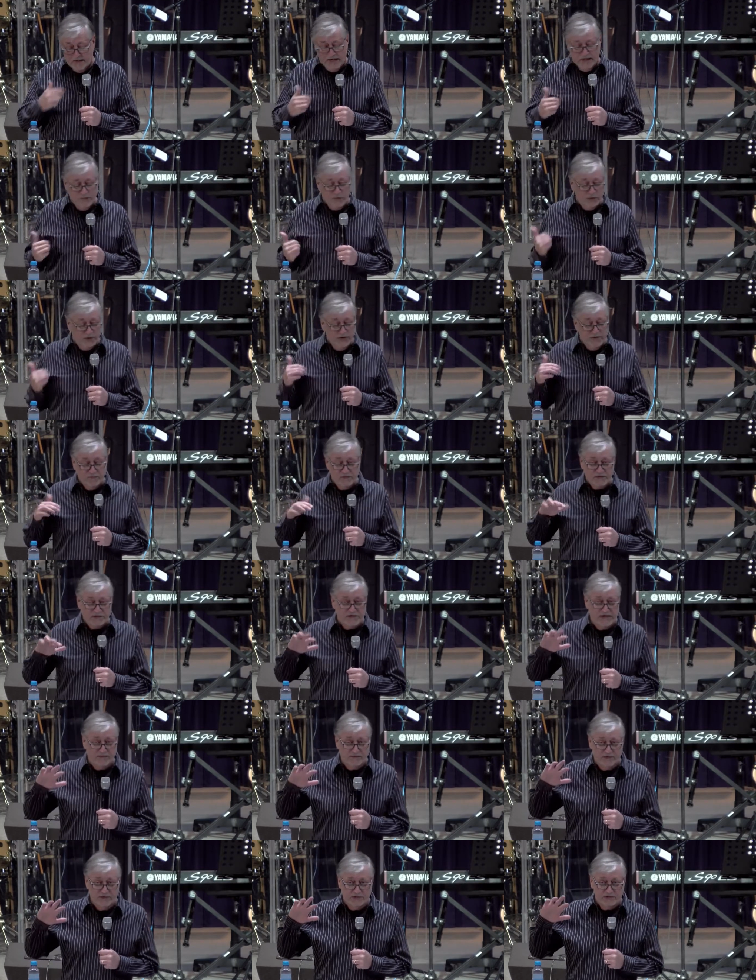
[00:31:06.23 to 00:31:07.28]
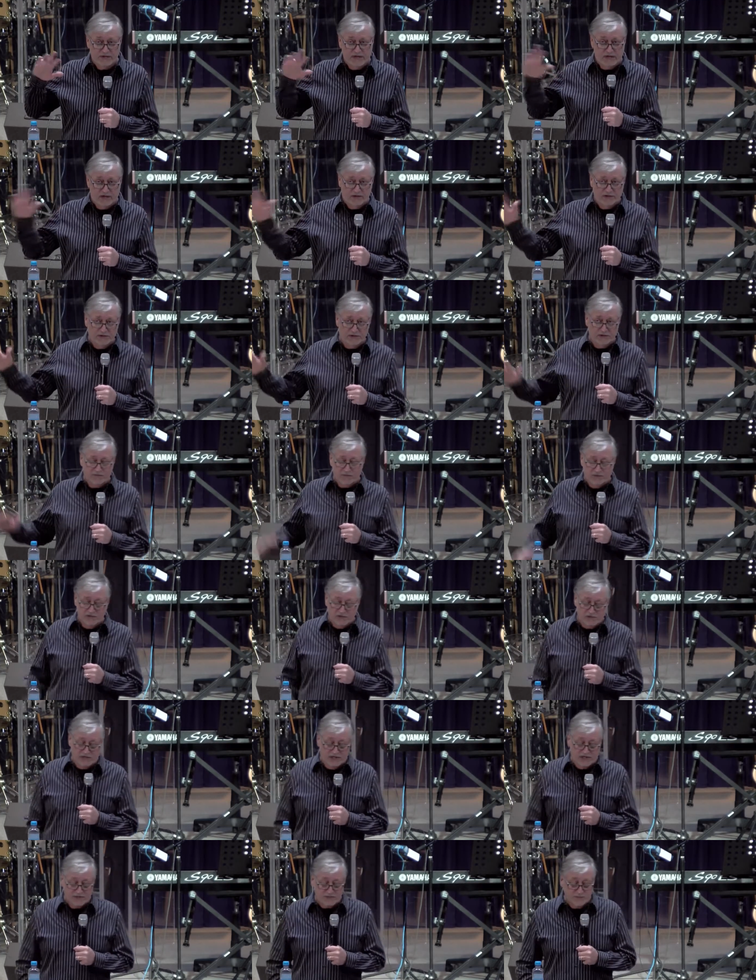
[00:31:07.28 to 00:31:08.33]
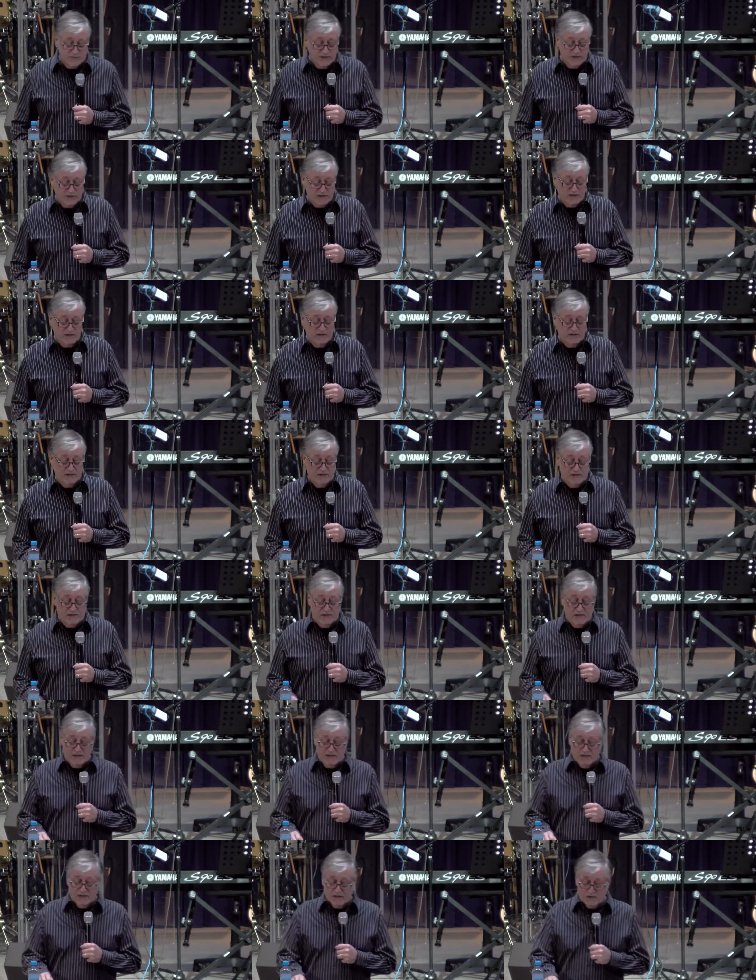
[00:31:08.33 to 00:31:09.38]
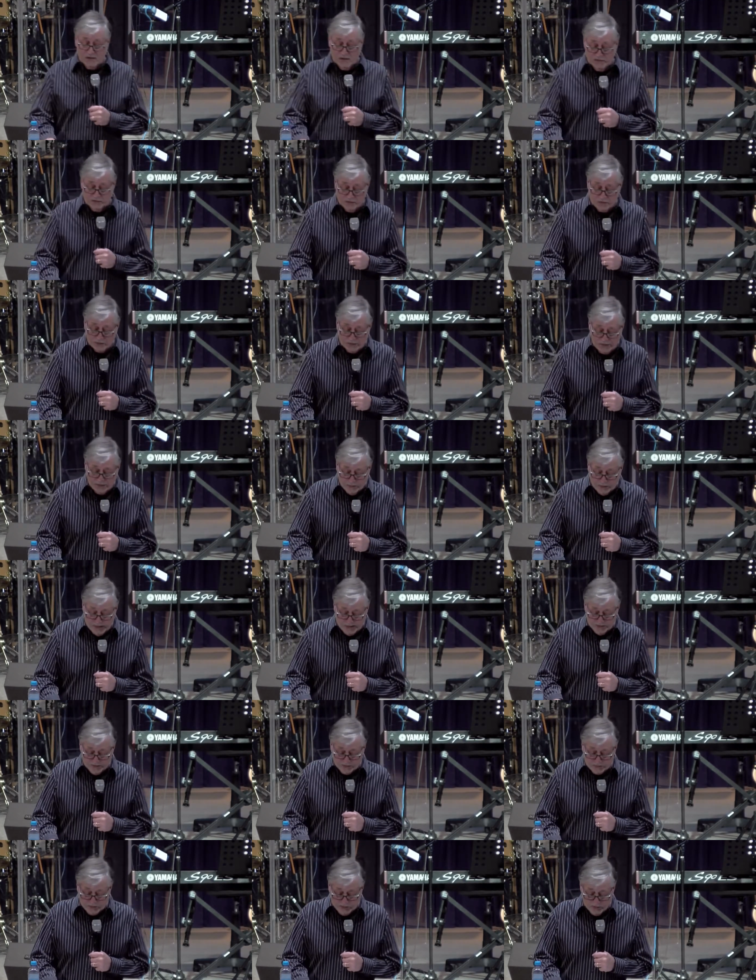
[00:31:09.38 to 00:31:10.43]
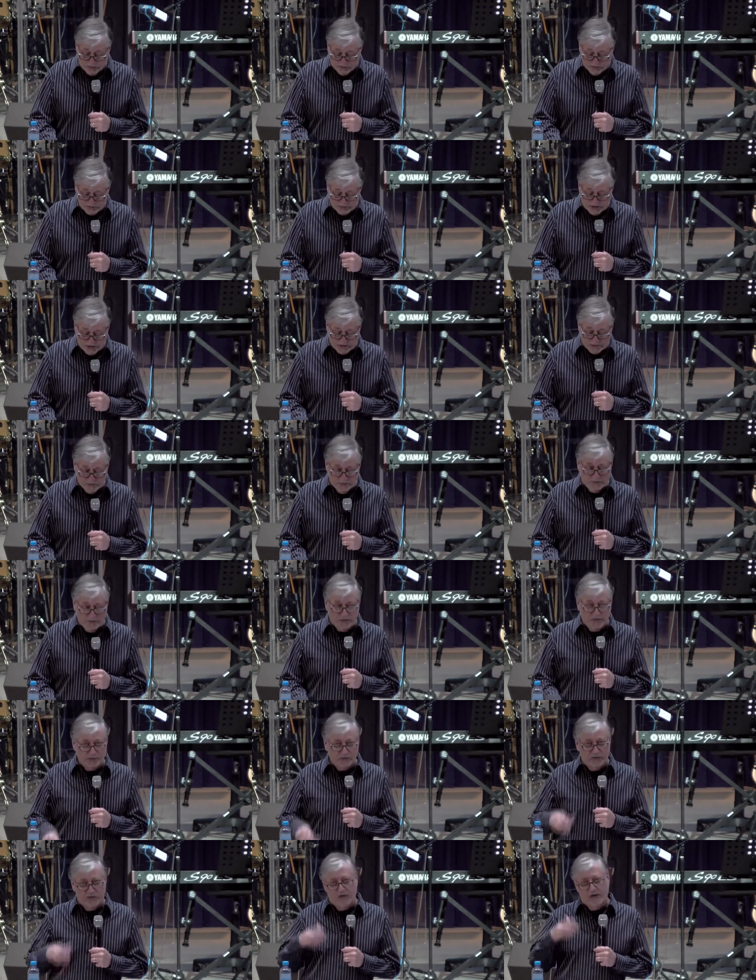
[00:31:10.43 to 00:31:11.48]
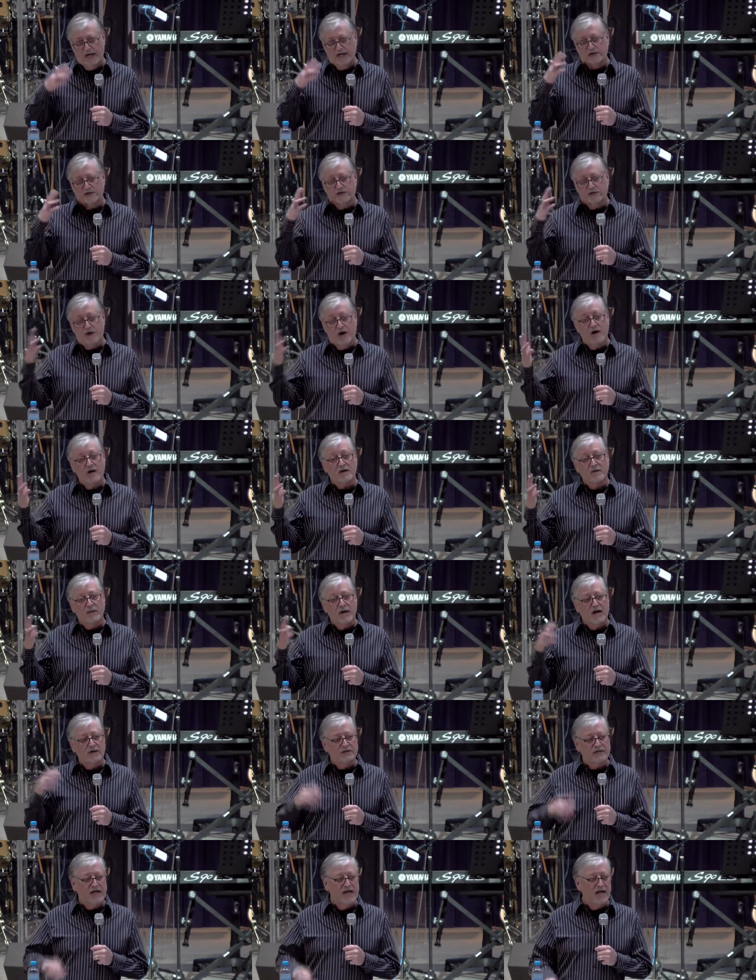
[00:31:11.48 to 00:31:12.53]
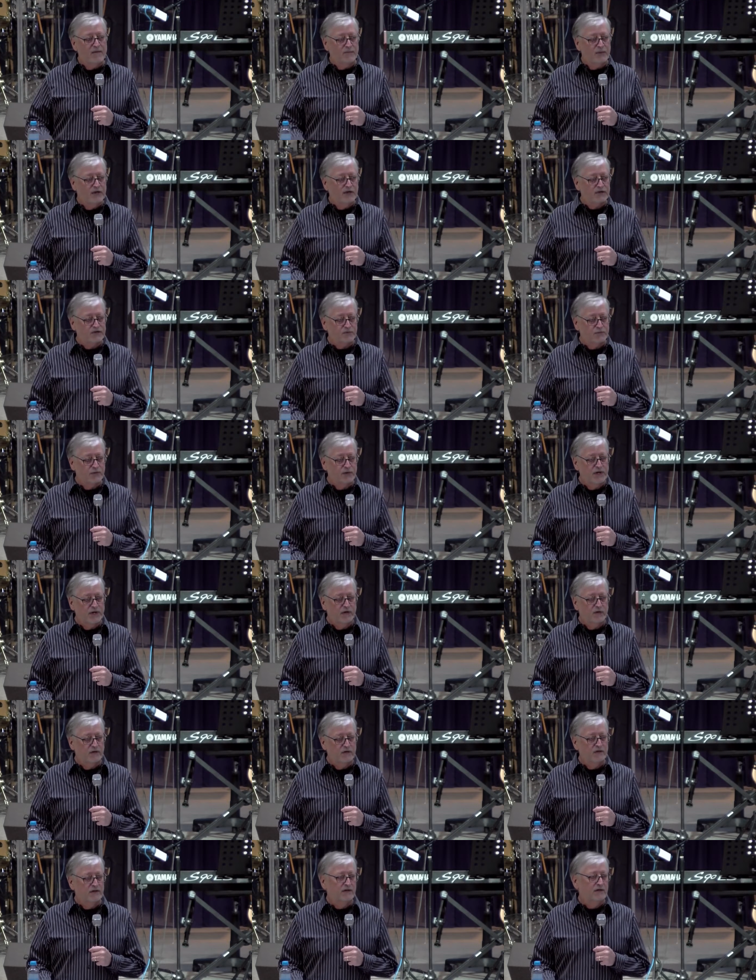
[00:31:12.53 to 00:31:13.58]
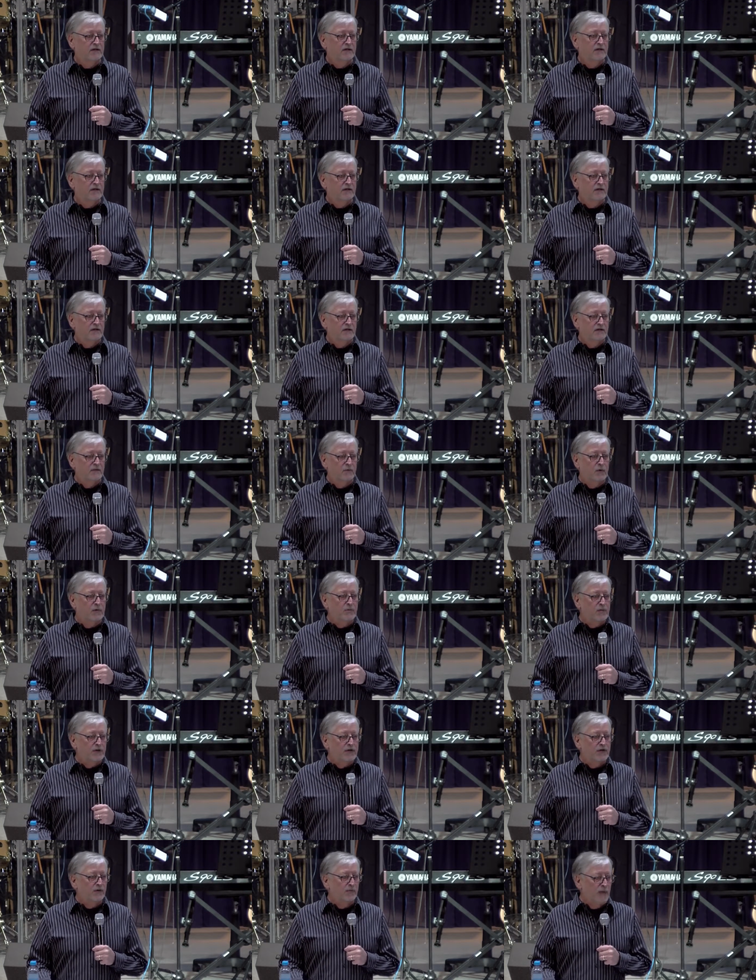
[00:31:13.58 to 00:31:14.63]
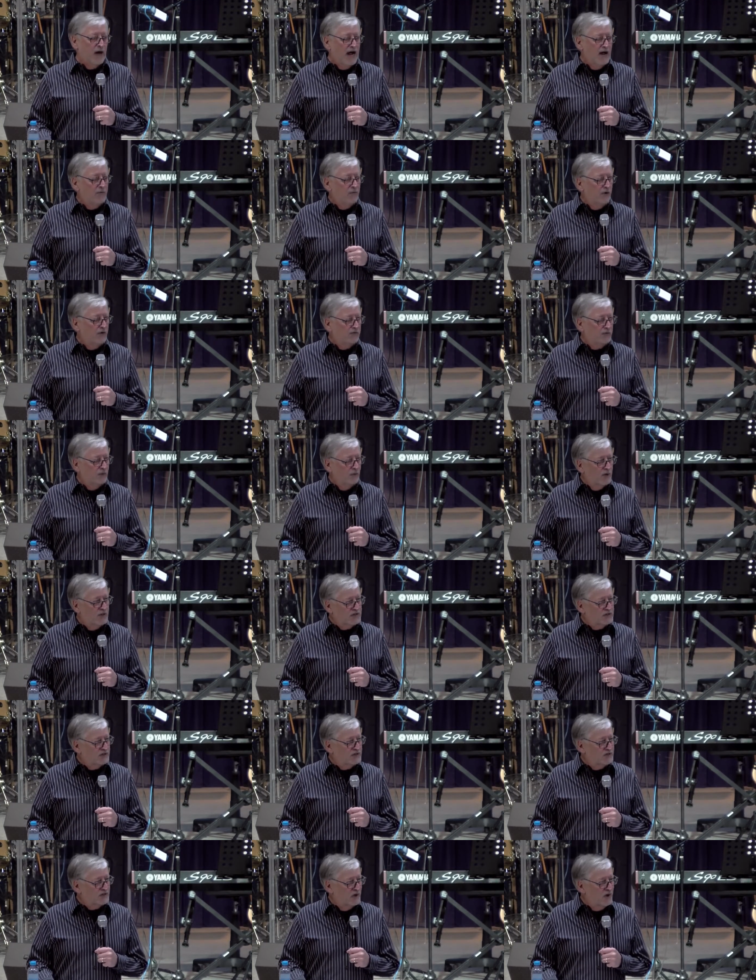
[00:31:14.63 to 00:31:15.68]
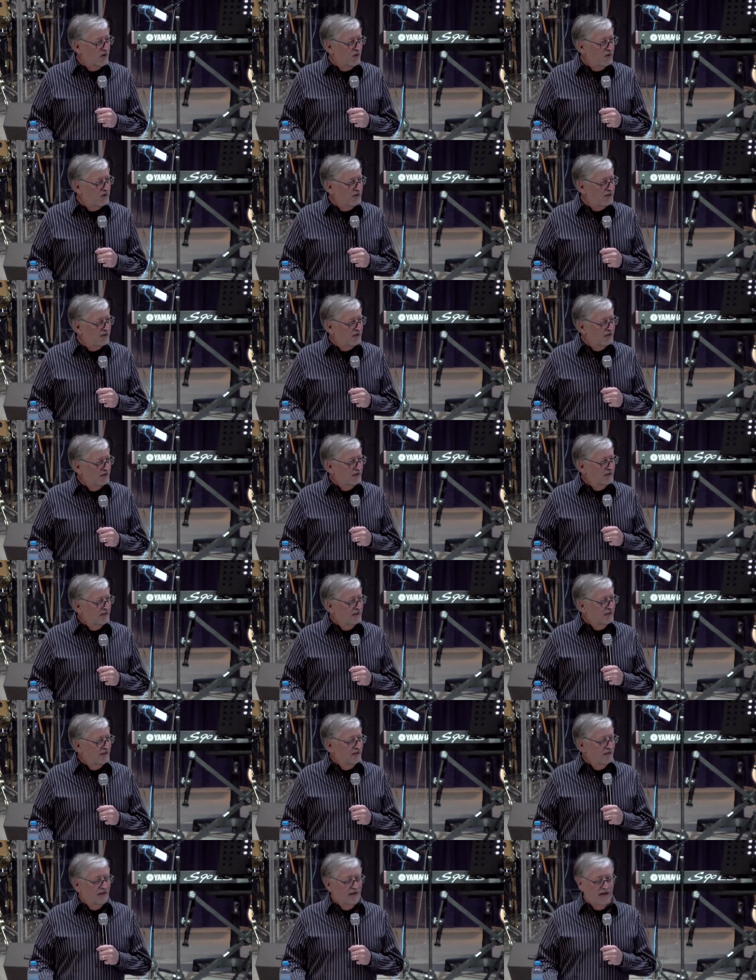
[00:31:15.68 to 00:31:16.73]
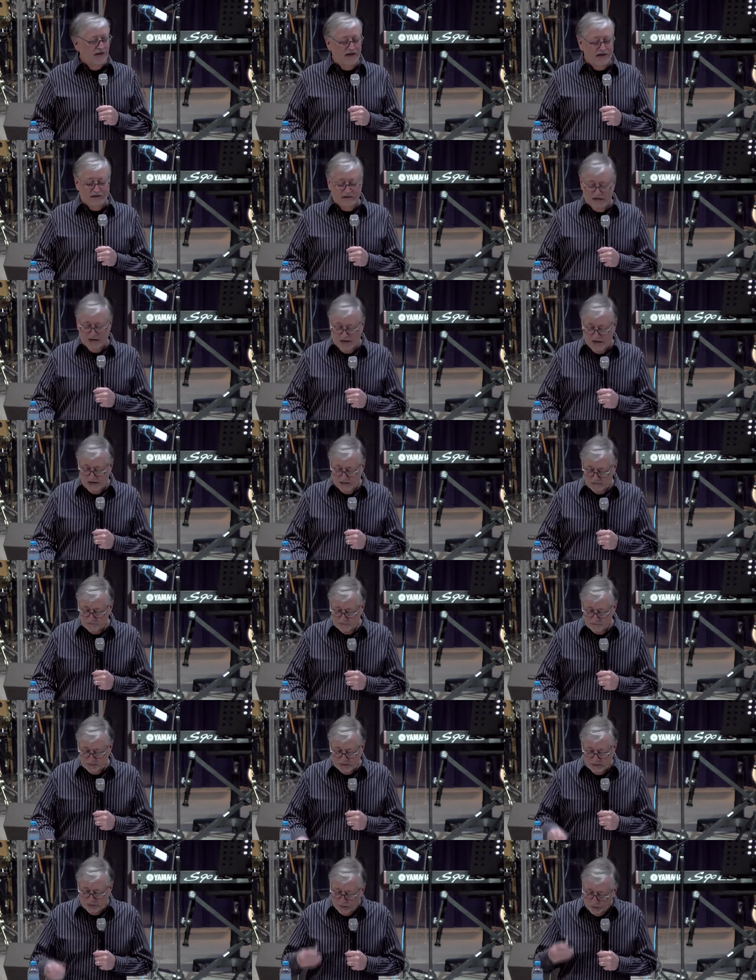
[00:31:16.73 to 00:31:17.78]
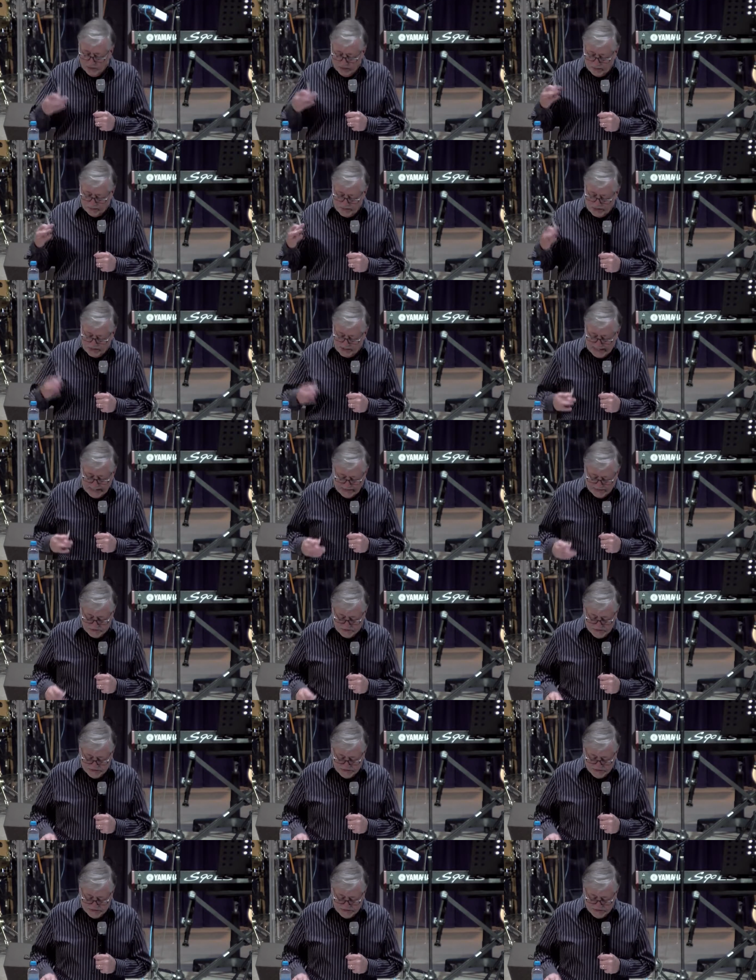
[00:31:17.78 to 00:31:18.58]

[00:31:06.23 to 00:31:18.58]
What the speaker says: Unbelievers have an entirely different judgment called the Great White Throne of Judgment. People don't like to talk about that, but it's real. Wouldn't be in the Bible if it wasn't so. And you don't want to be in that